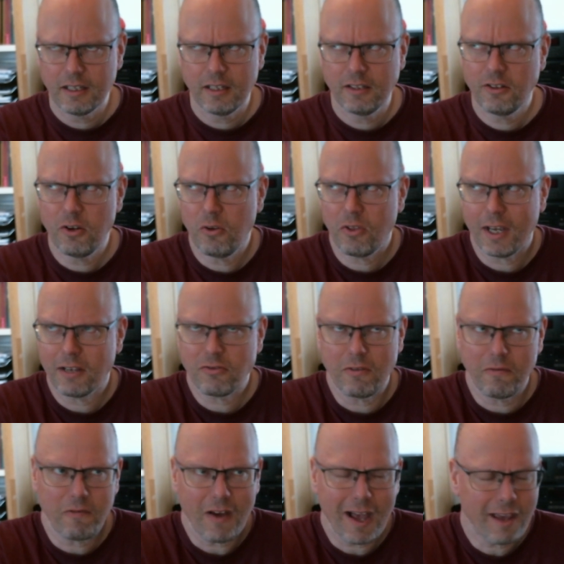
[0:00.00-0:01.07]

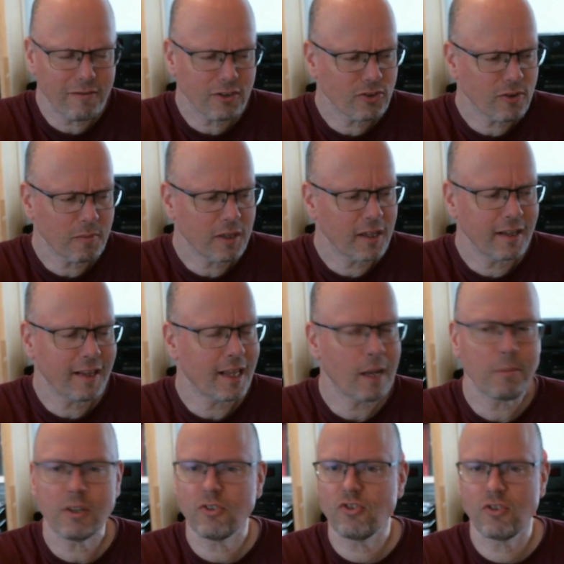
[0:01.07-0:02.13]
2005 or something like that.
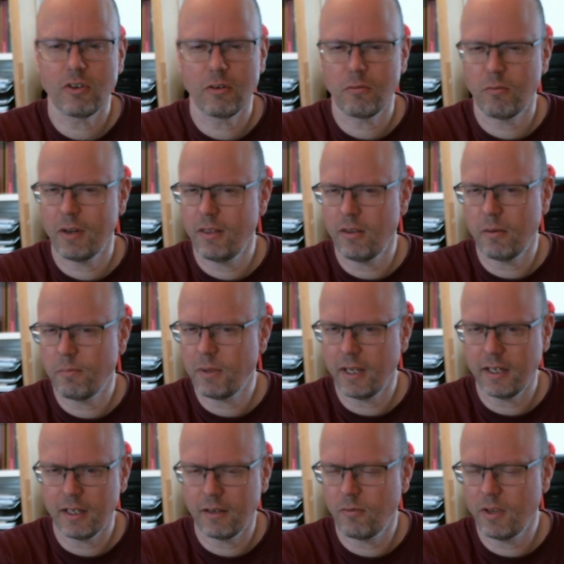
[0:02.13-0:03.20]
I'm not sure when the
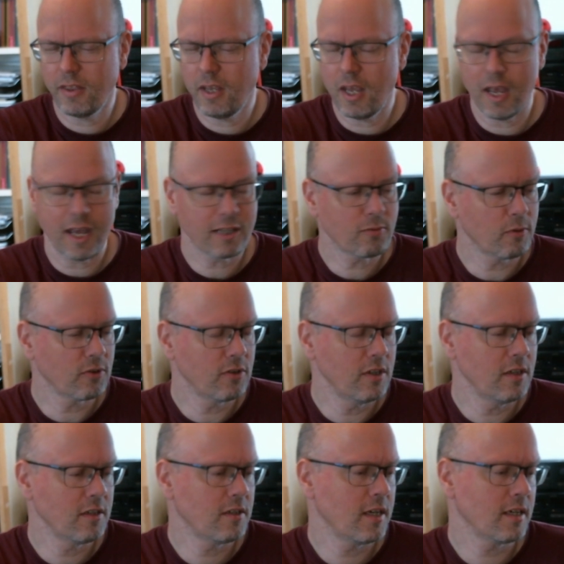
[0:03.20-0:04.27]
Xbox
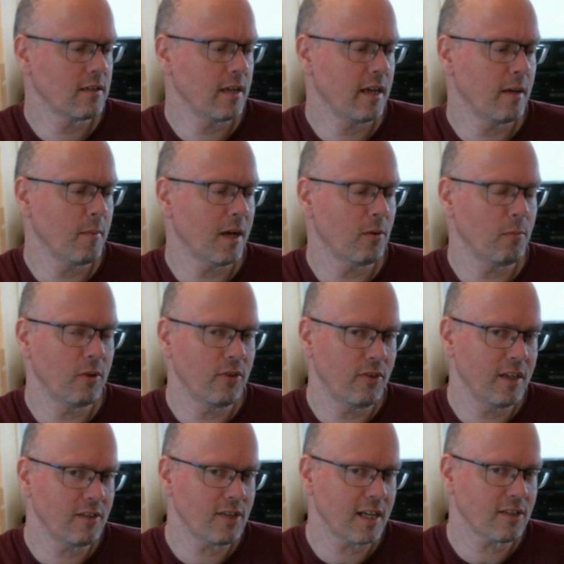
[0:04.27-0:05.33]
360 came out, but
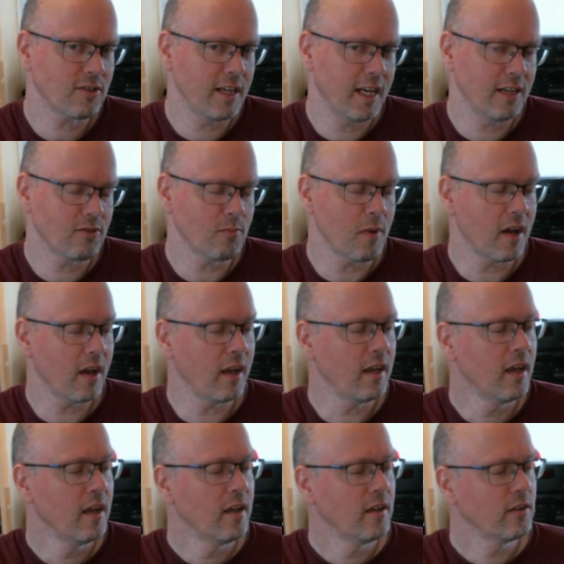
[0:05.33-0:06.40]
this actually is my
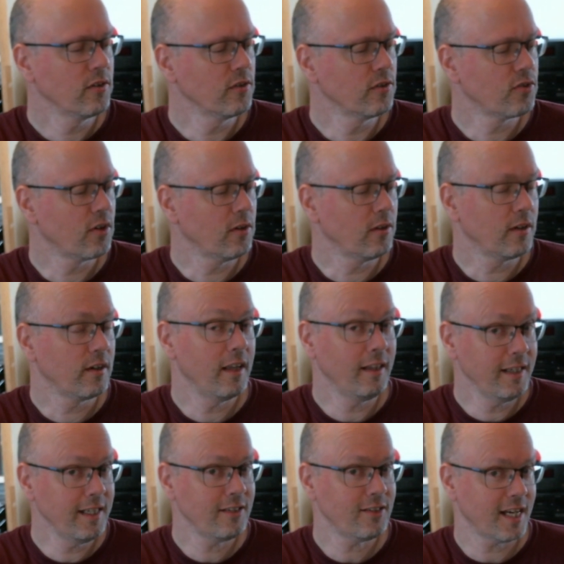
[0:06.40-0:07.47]
controller.
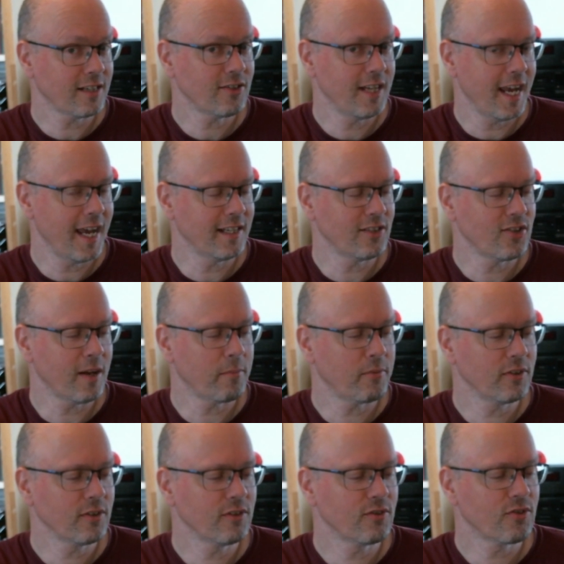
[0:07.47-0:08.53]
Elise actually had a
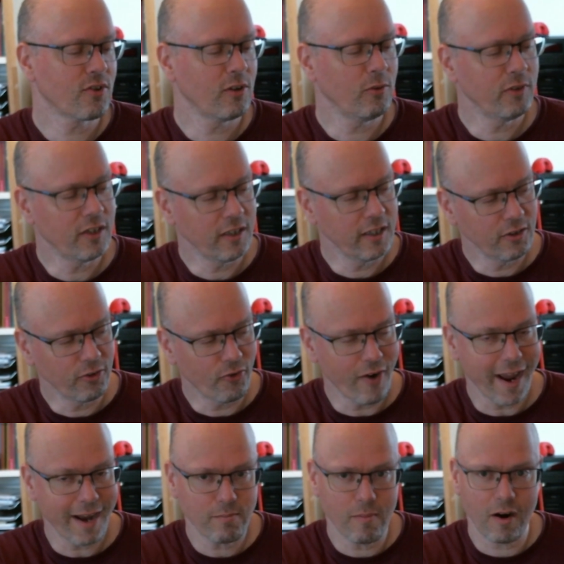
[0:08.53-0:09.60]
separate controller with a little
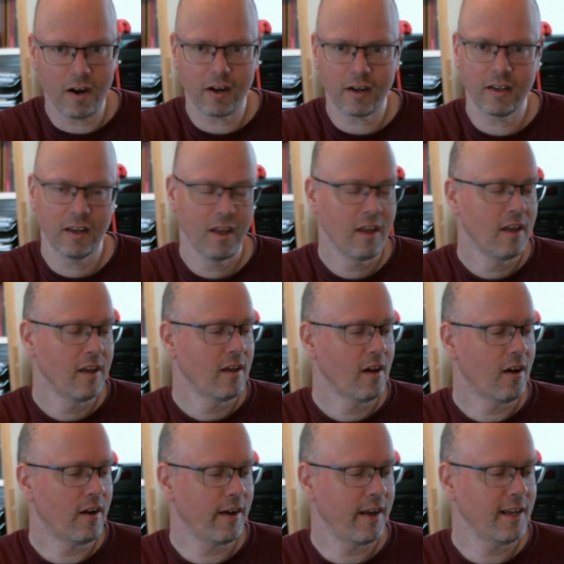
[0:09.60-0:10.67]
red mark
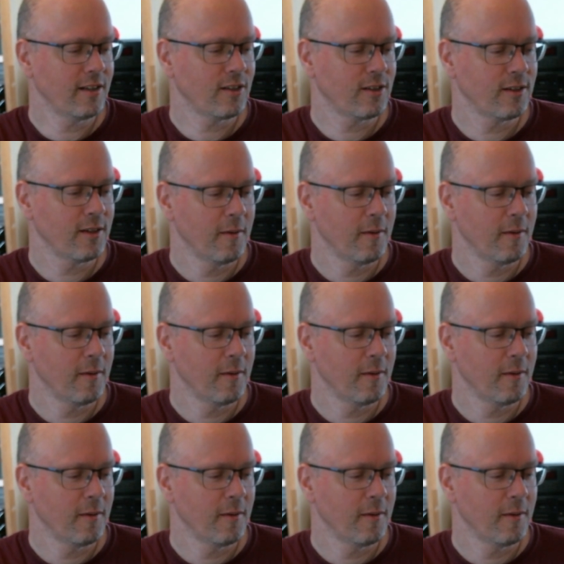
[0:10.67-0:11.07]
on it,